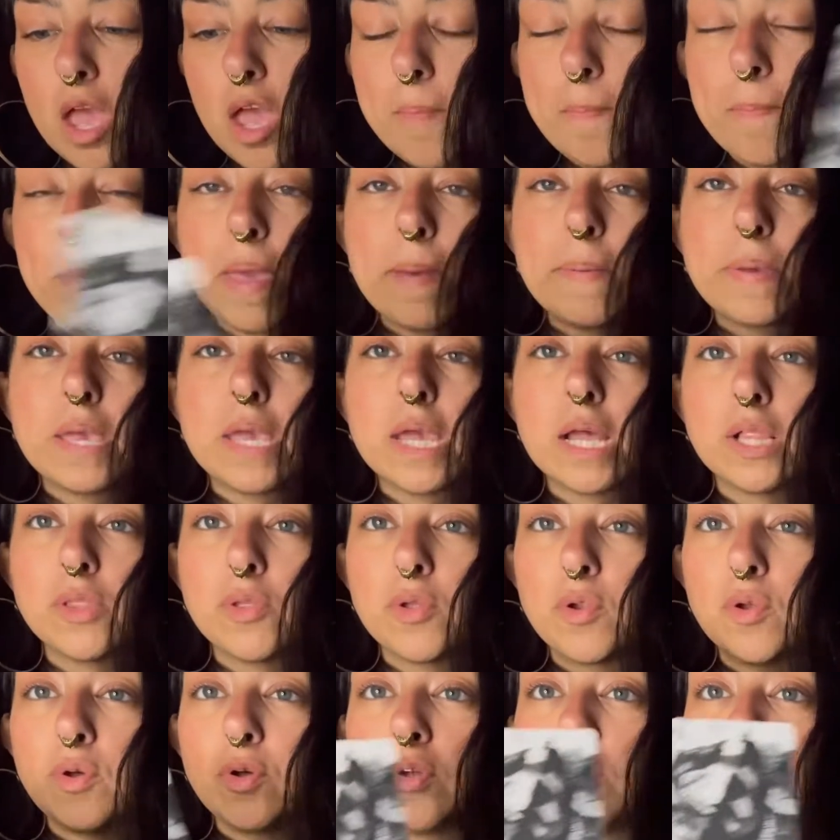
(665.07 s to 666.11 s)
maybe a
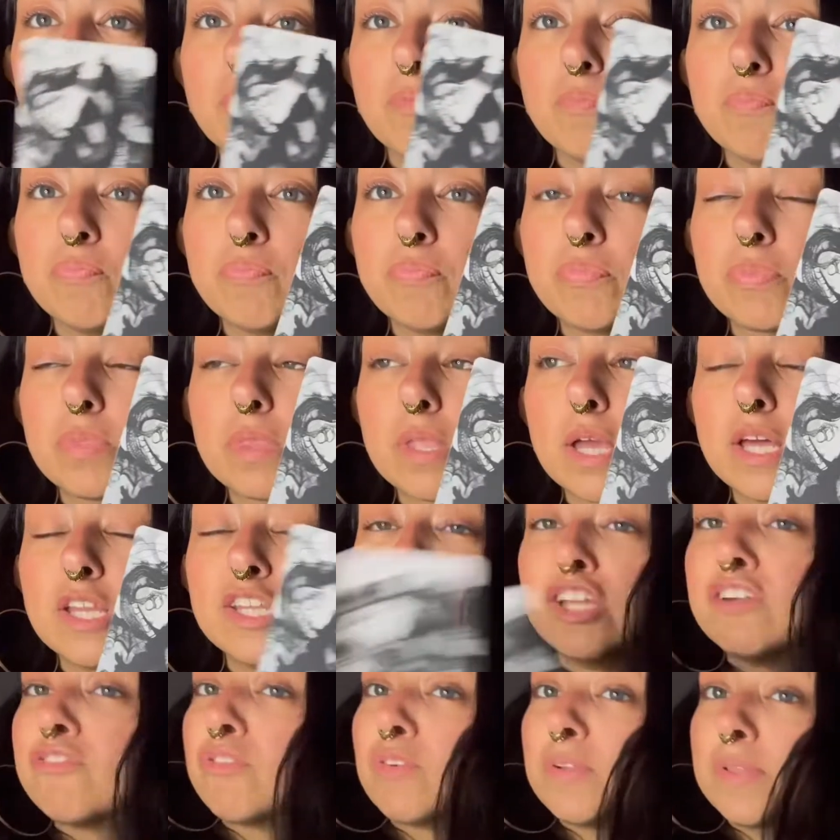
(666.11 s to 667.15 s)
little
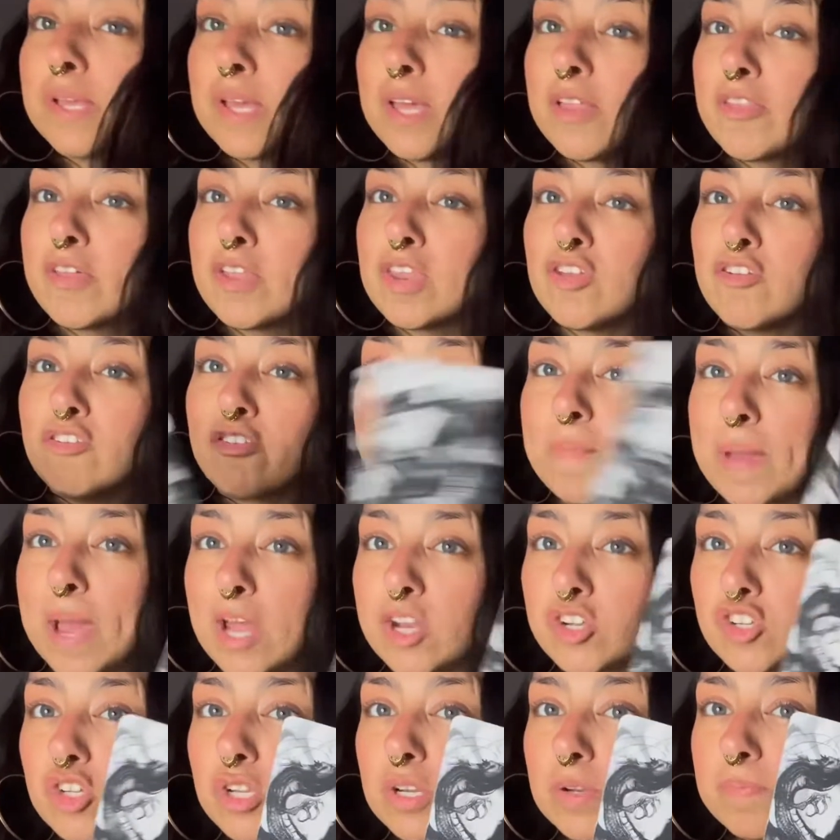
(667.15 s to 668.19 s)
differently than you'd
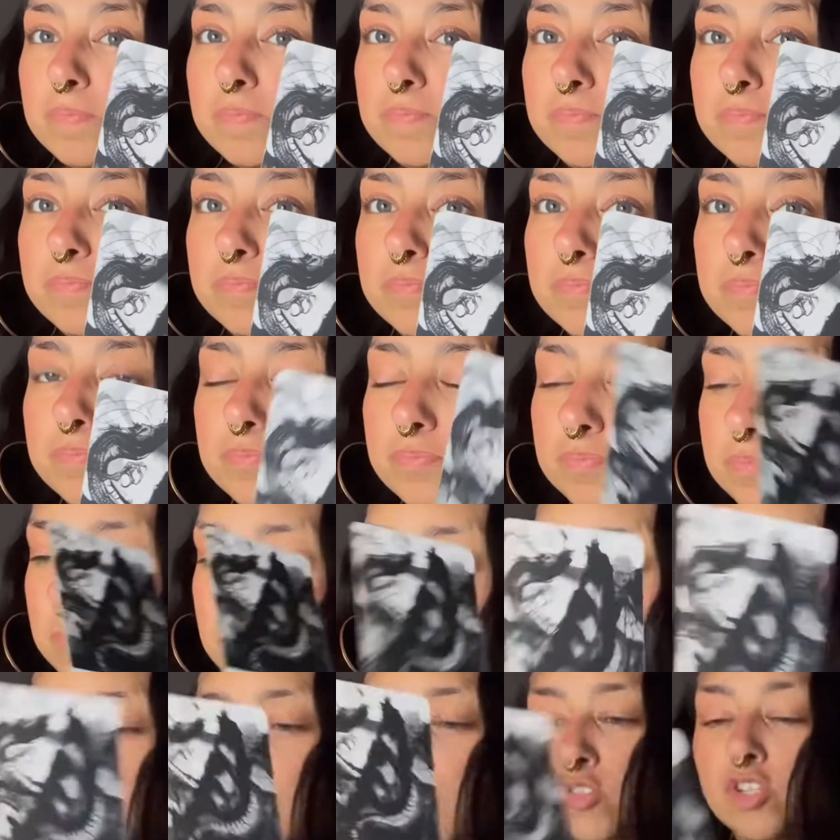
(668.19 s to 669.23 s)
imagine.
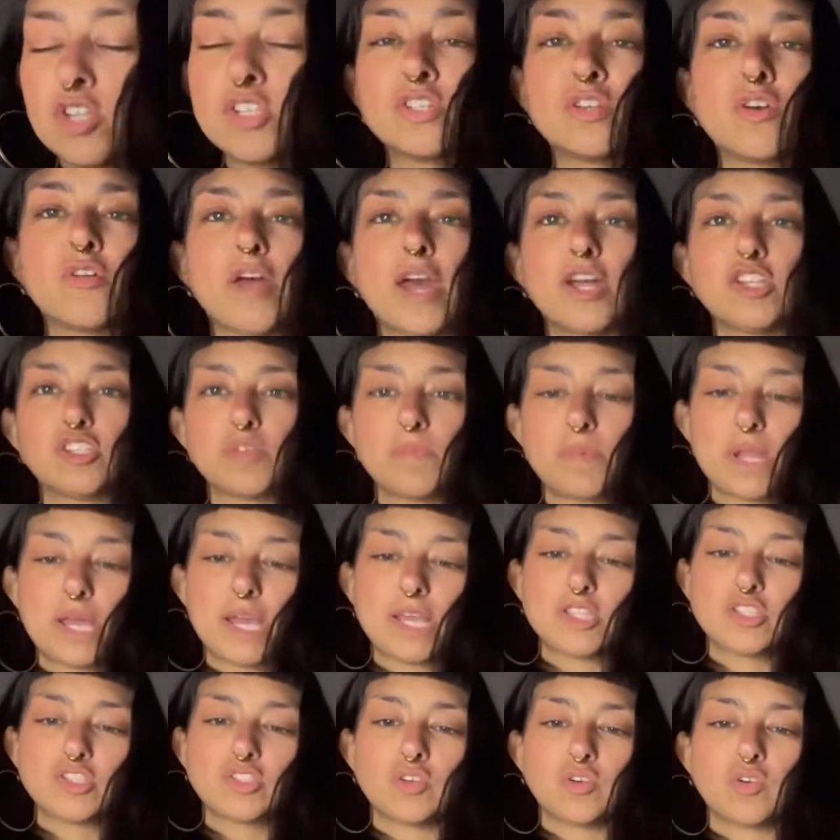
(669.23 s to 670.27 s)
So just know that,
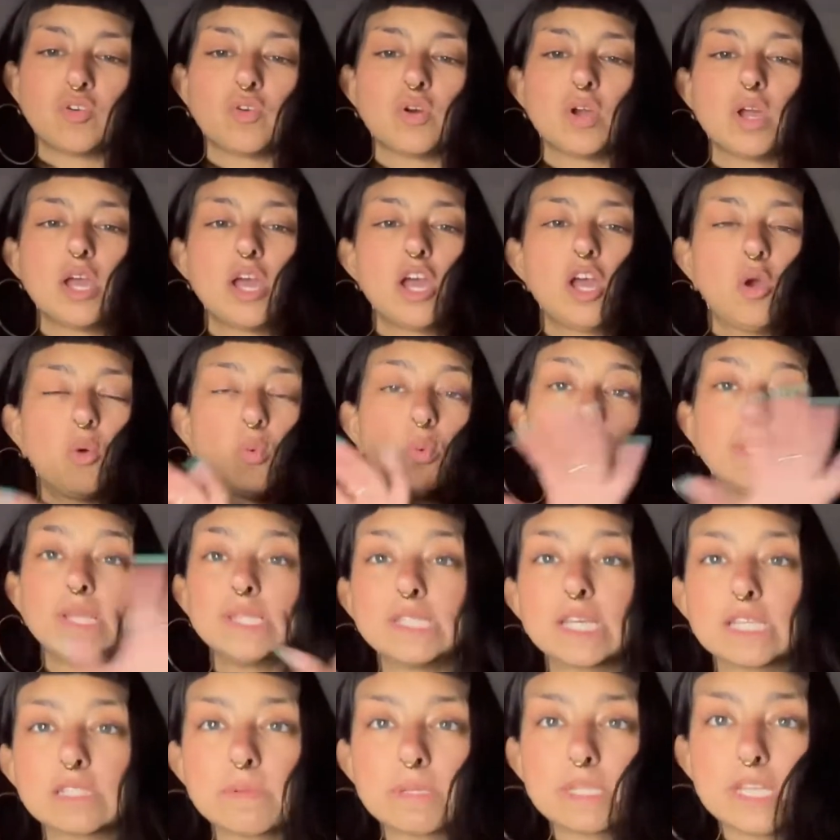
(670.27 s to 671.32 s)
Gemini. So release
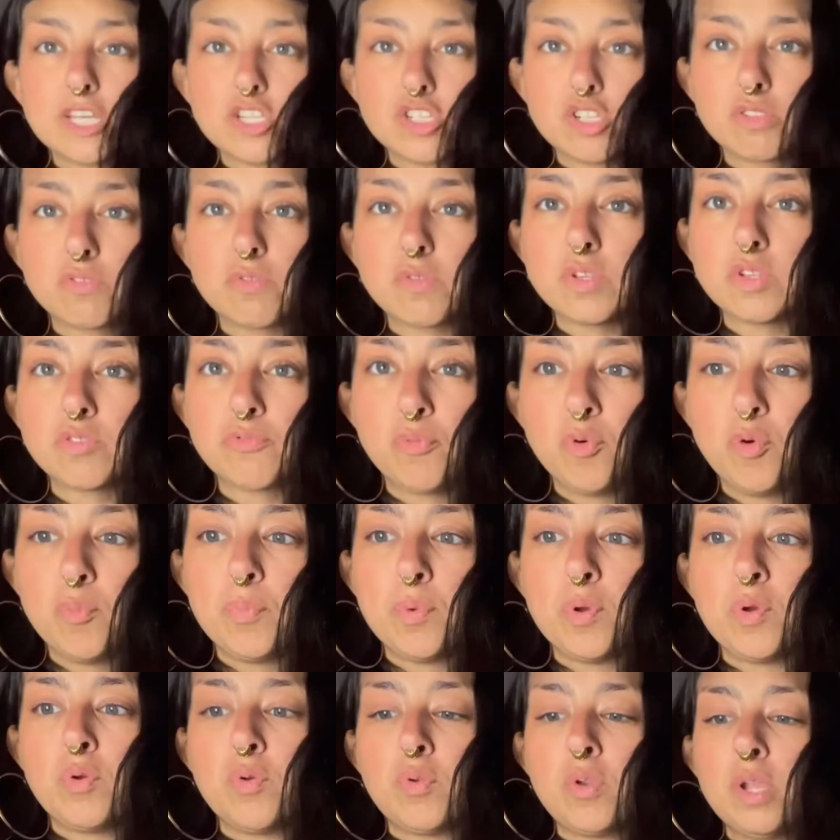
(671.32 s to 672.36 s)
expectations for this full
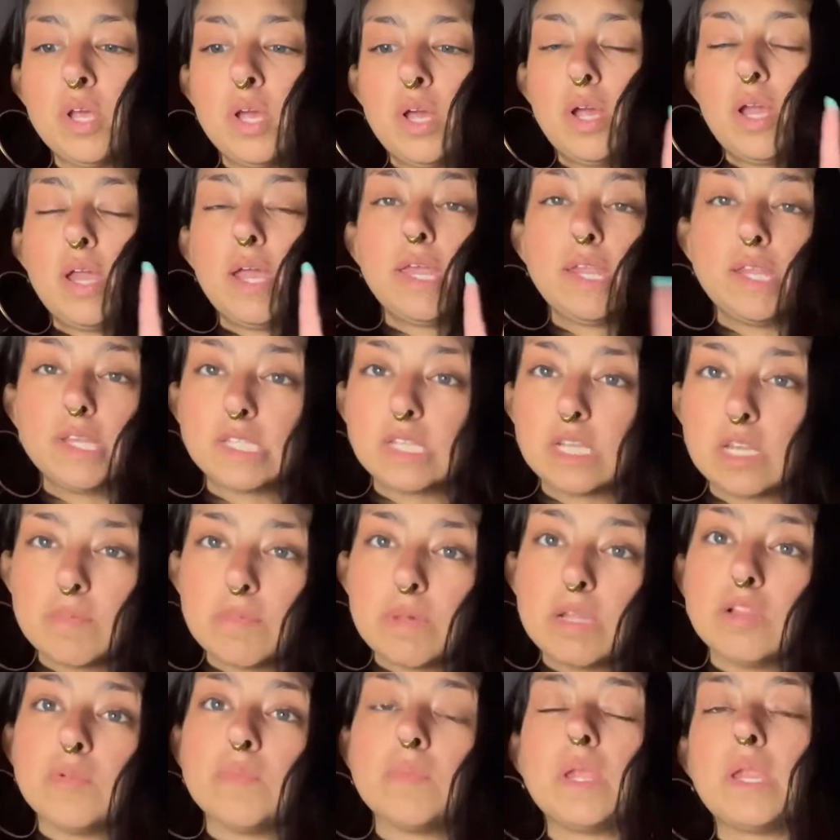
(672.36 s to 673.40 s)
moon. It is going to
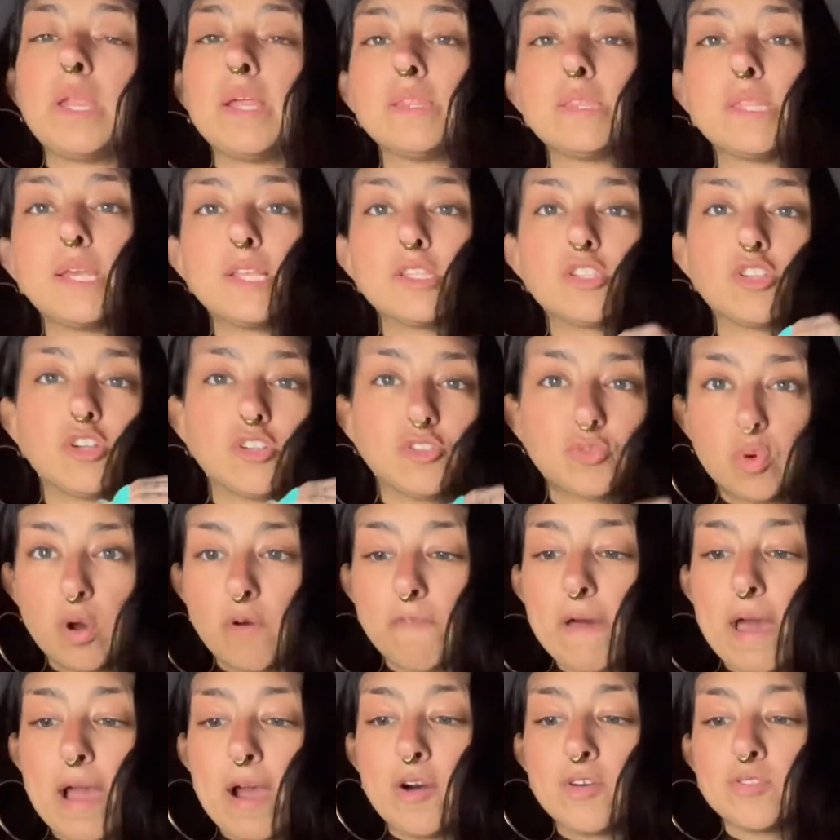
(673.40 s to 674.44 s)
be illuminating things in your
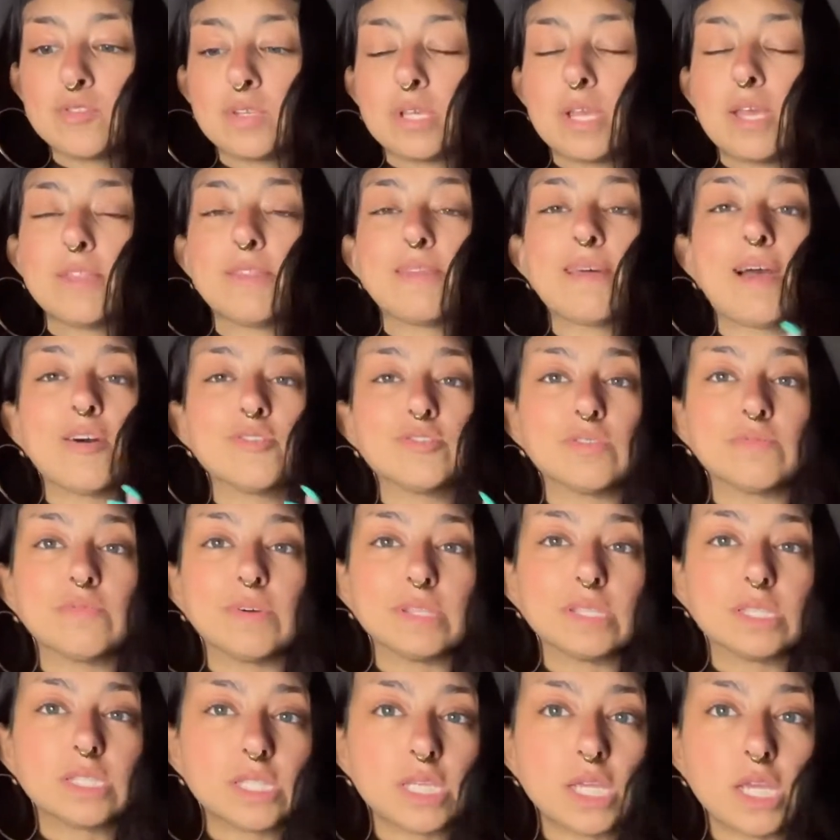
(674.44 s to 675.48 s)
12th house, again, the house of
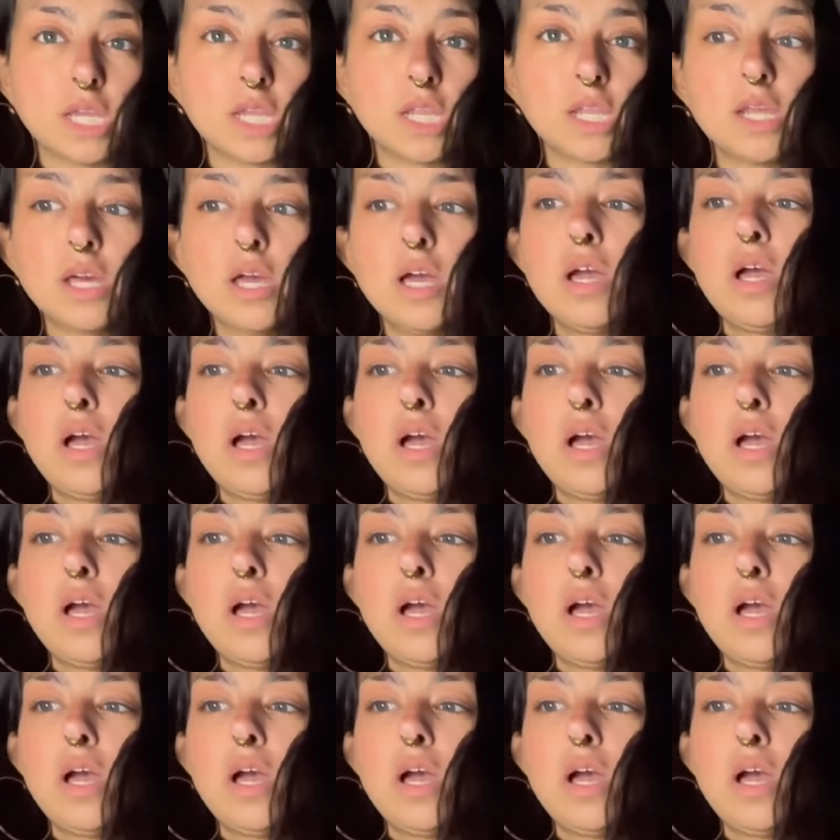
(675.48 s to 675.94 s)
unseen.